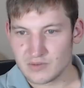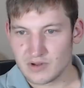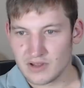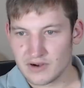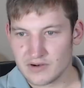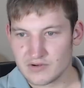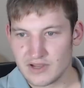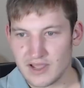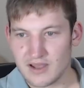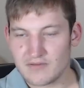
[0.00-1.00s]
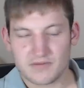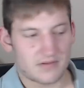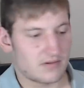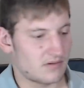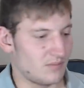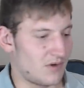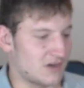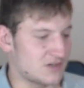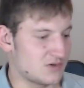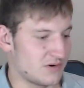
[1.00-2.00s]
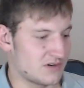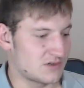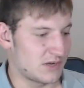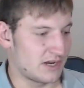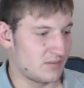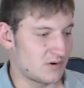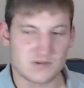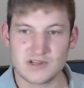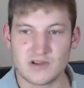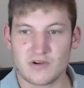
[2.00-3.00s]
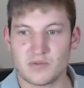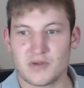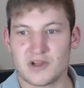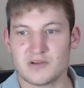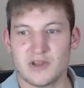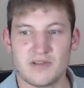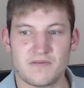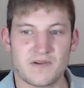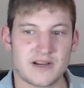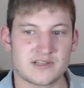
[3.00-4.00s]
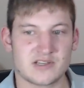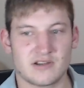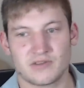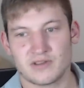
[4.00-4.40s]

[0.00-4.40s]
Well, I don't really have much to explain because there are not many facts out.